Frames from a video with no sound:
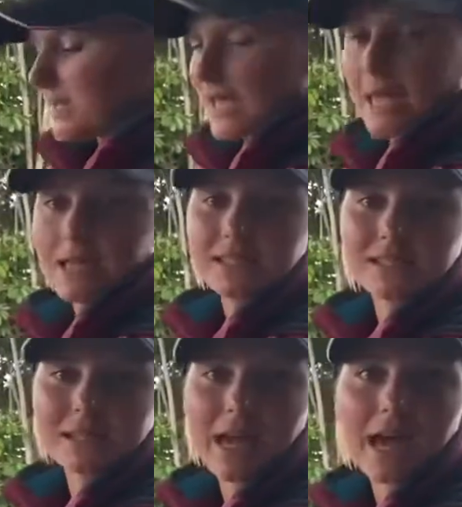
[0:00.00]
handy
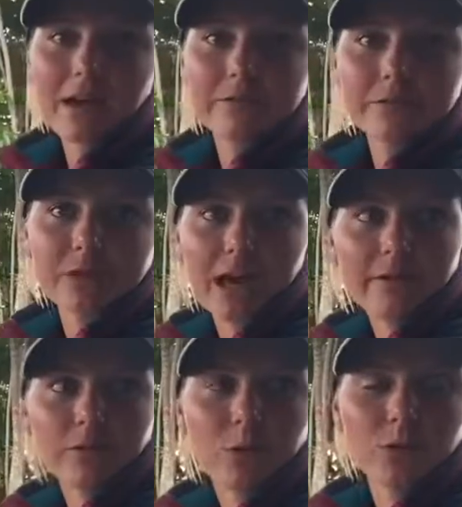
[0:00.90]
to have if you
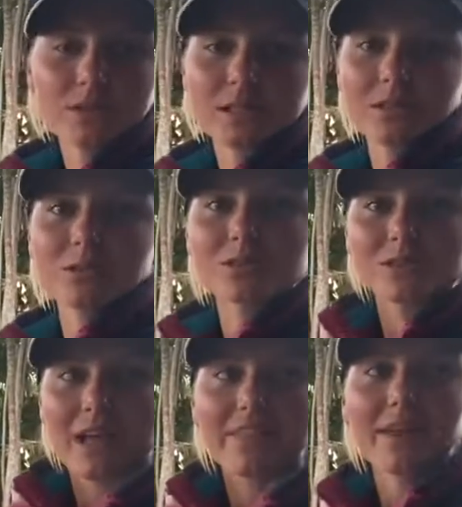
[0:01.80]
have a horse that looks
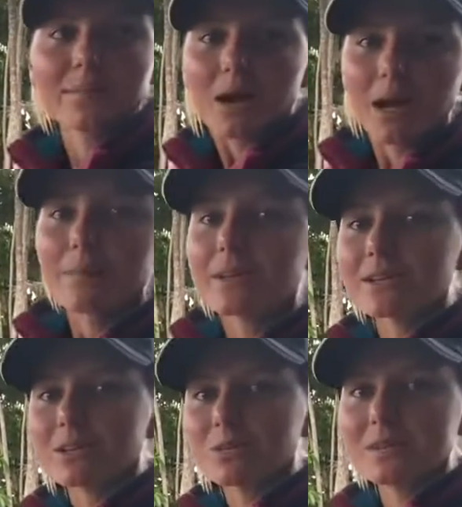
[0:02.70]
like they might be a
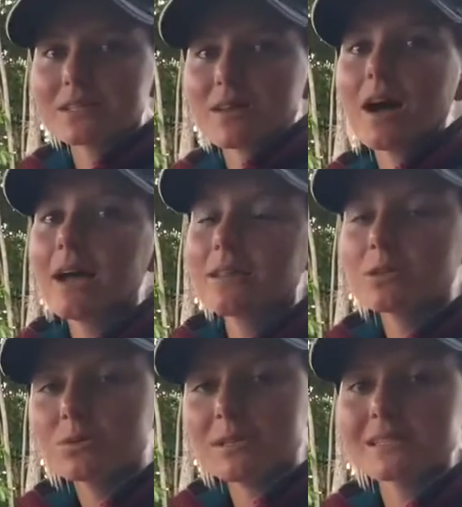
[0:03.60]
little bit tight, a
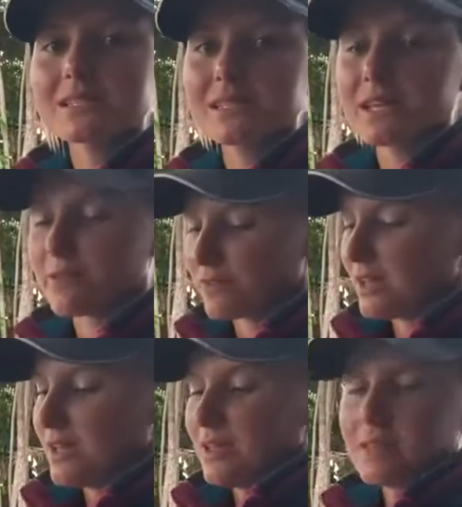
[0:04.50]
little bit stiff.
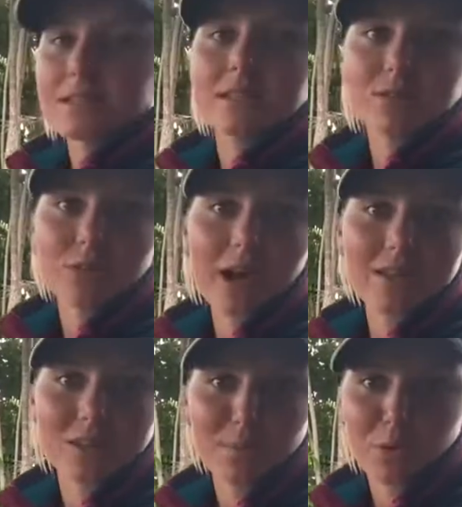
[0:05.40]
This is
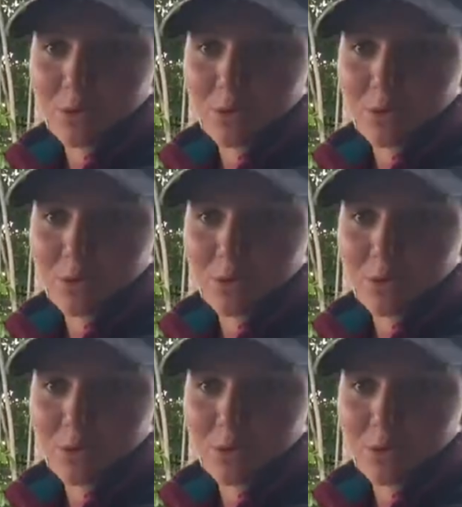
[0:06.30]
great to put